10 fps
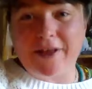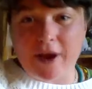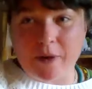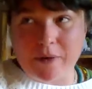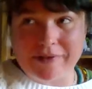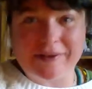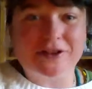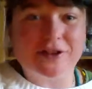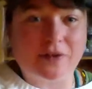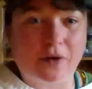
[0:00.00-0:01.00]
and like once
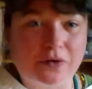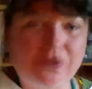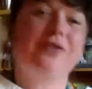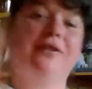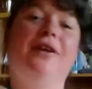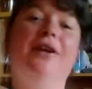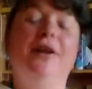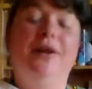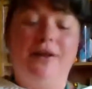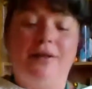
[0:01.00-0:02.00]
it just goes,
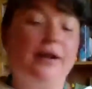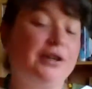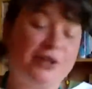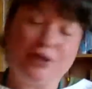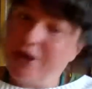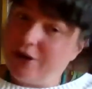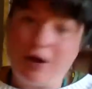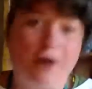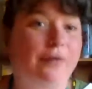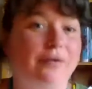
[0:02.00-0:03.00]
like she
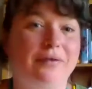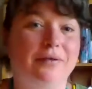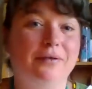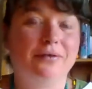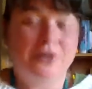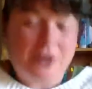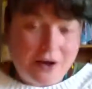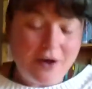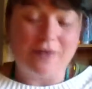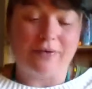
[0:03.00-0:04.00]
knows. She
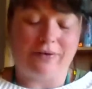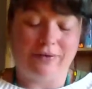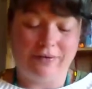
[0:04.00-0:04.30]
knows.